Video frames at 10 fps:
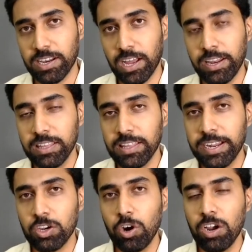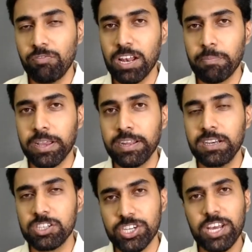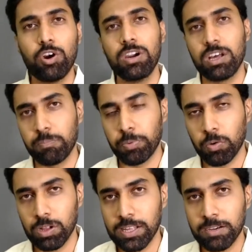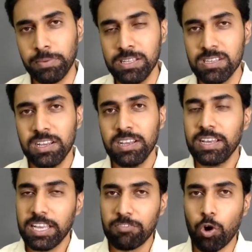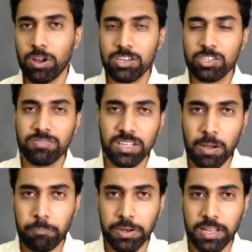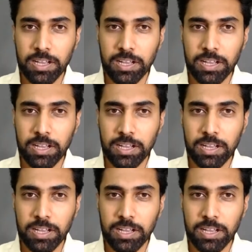Irani, they told we'll make it shareholder approval. That means if owners of the company